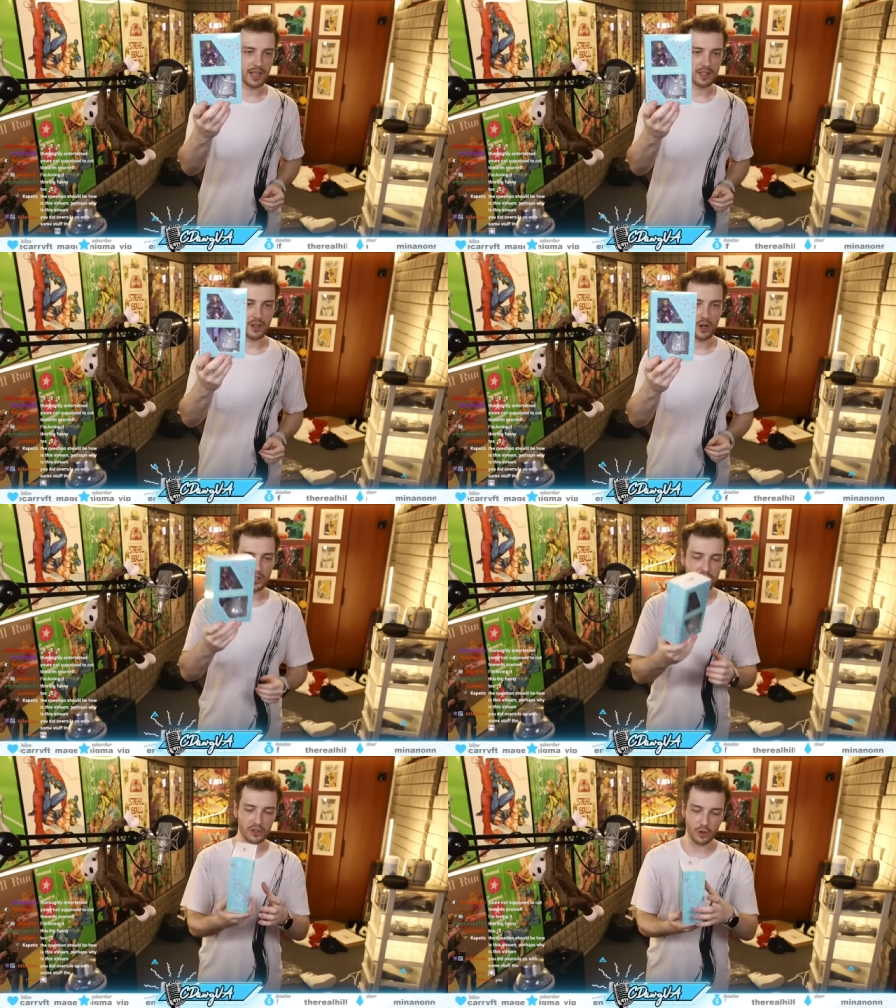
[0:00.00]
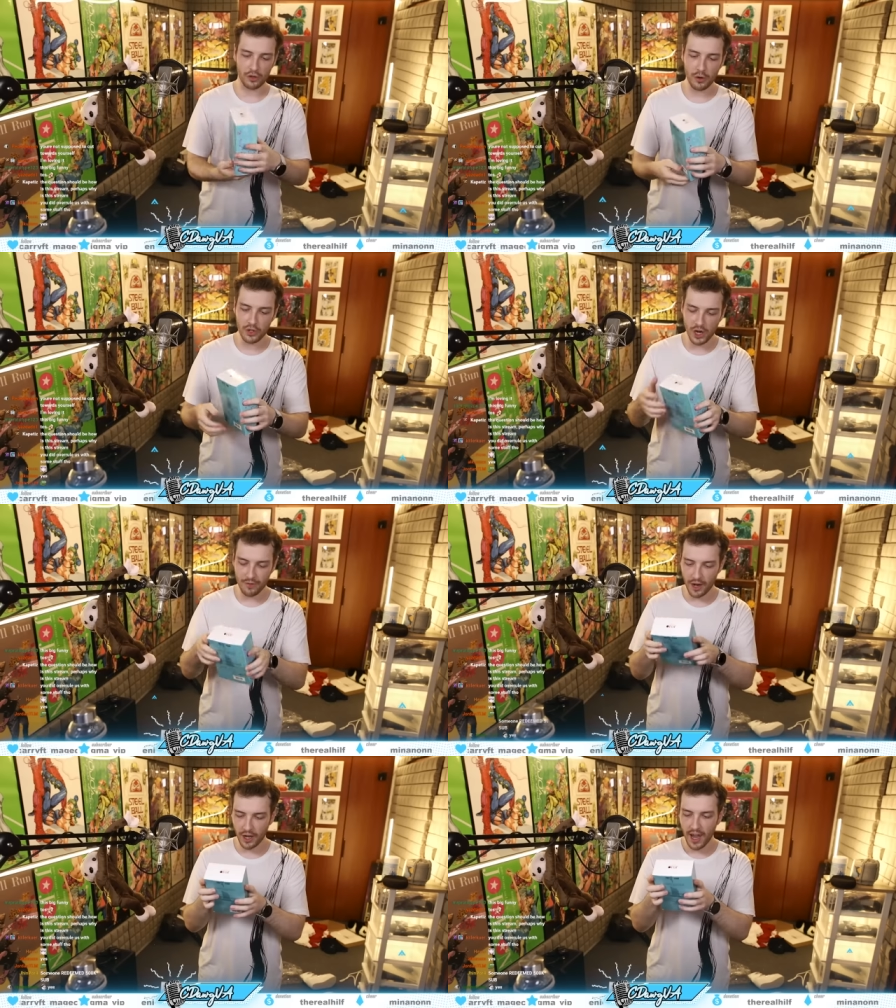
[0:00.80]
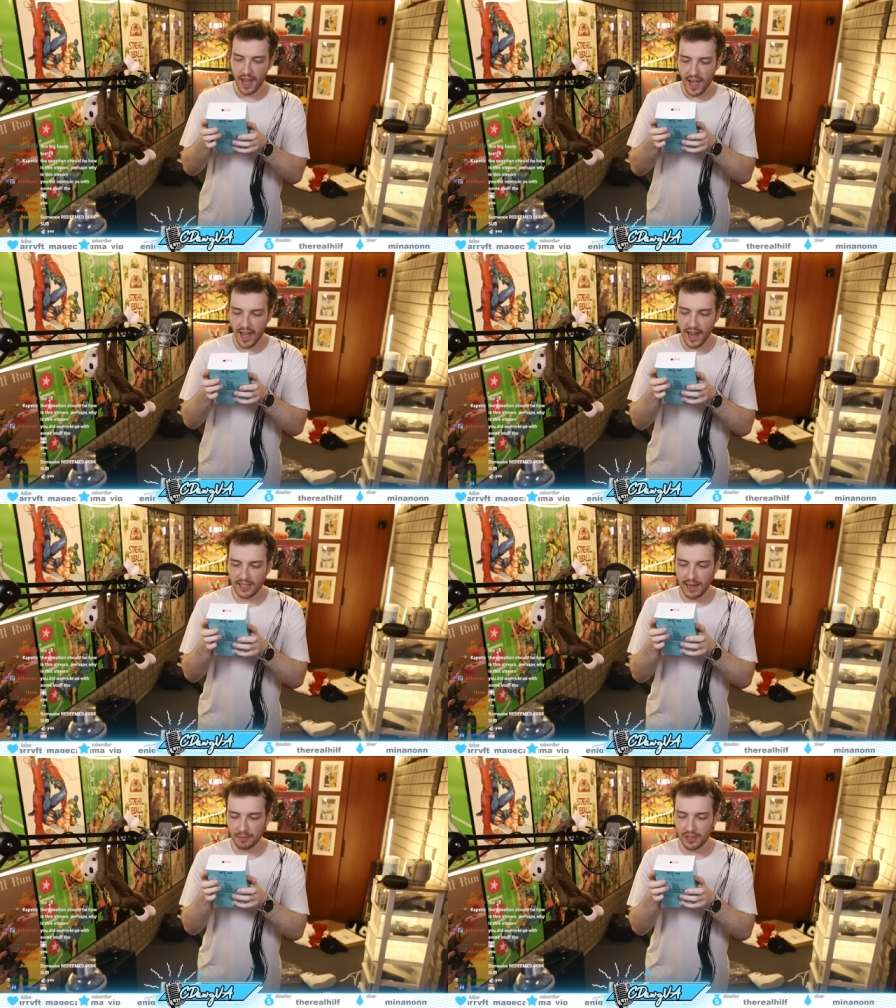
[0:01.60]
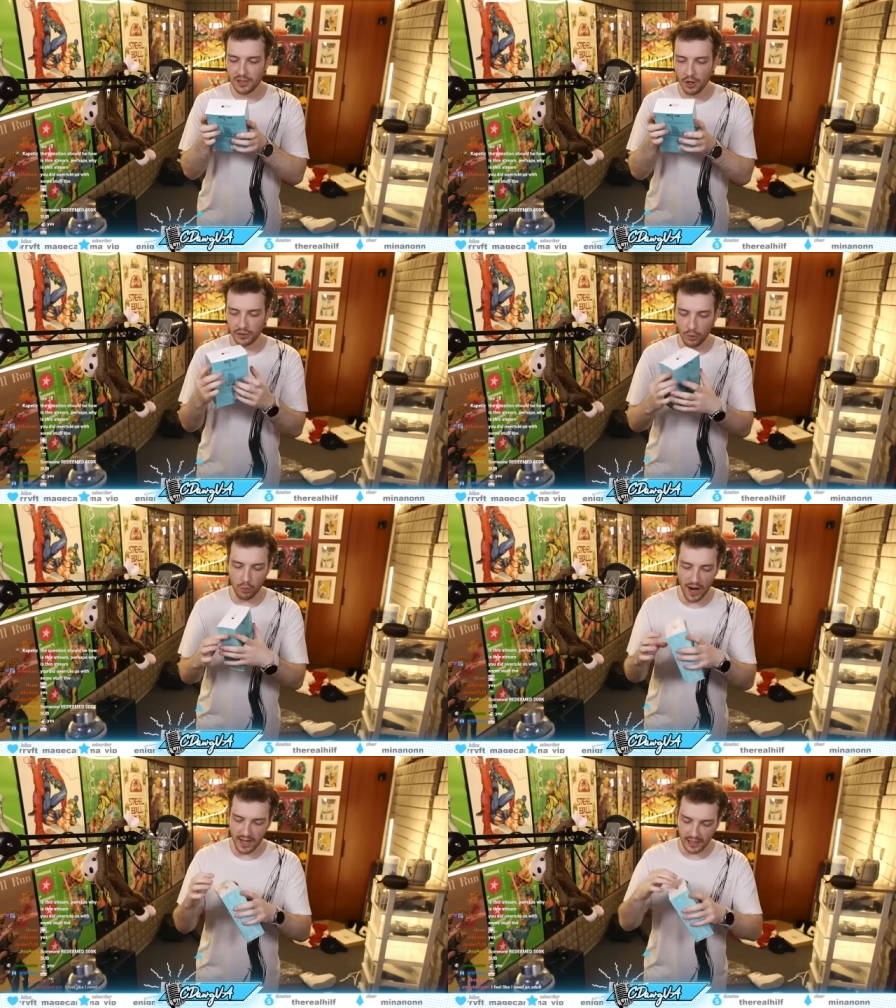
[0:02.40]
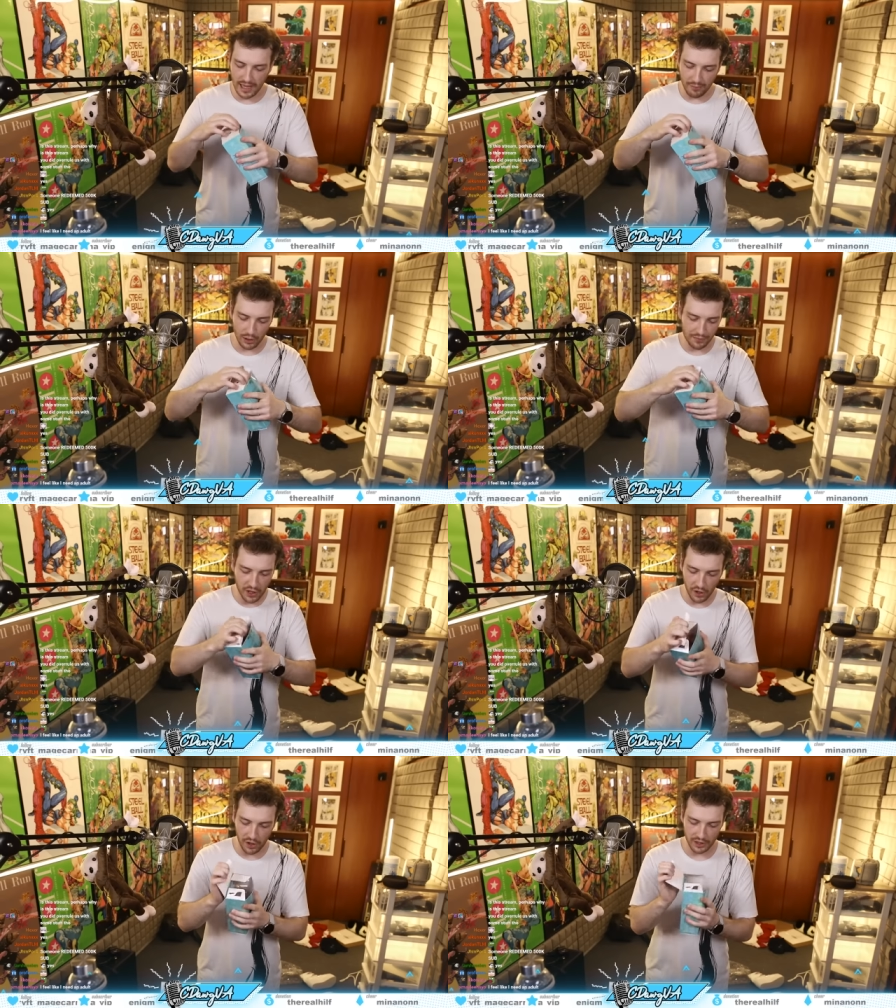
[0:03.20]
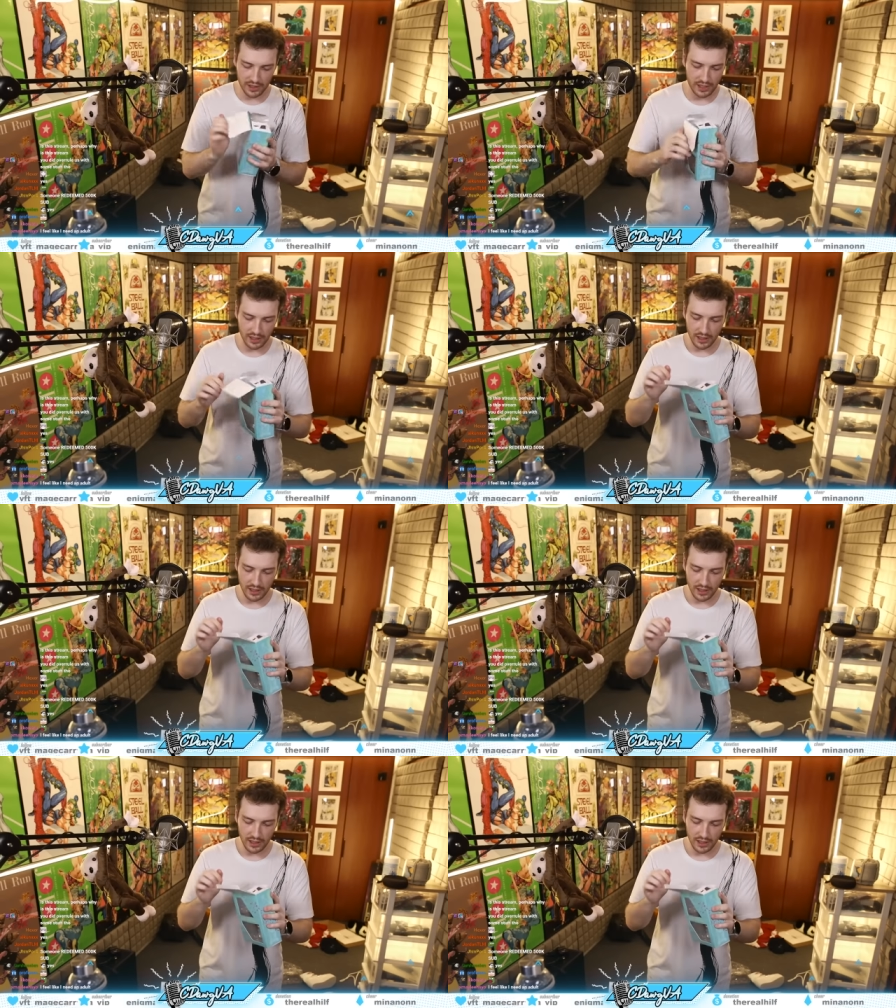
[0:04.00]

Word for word: It's cursed Giorno Giovanna, except it's not the right level of cursed.